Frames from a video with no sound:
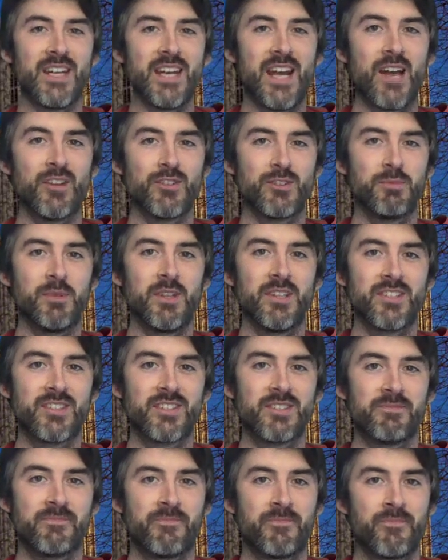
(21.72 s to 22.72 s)

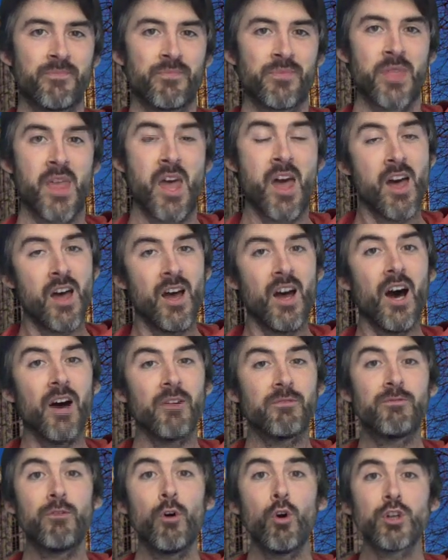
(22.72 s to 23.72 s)
announcements.
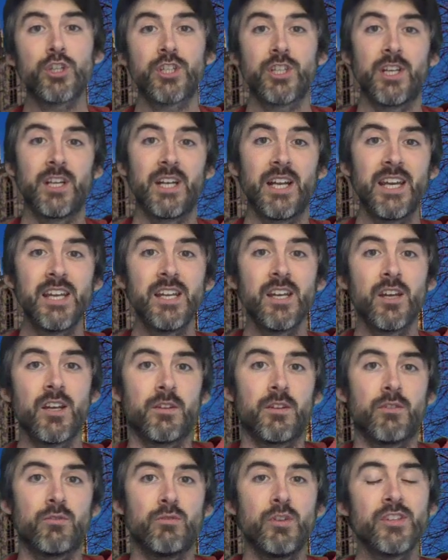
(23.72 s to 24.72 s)
Unfortunately,
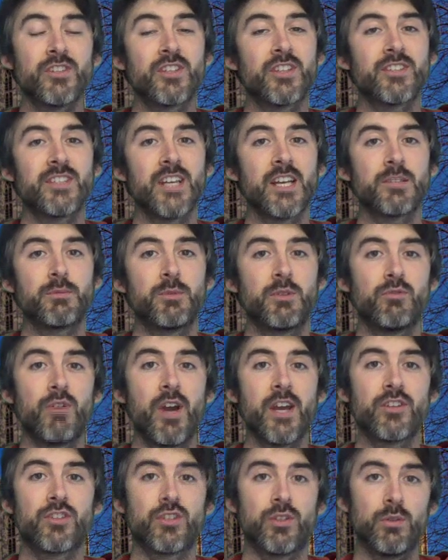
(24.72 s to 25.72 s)
Risk Assessment
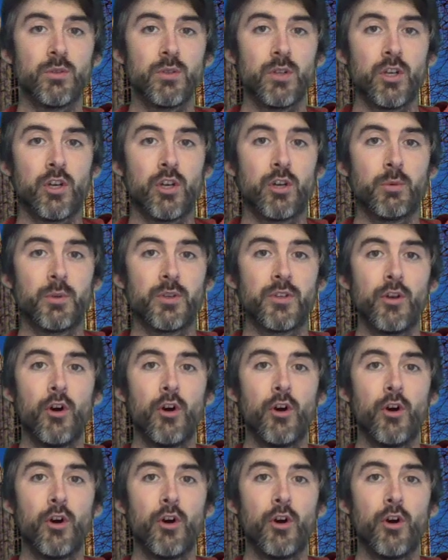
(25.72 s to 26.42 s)
Rachel, who would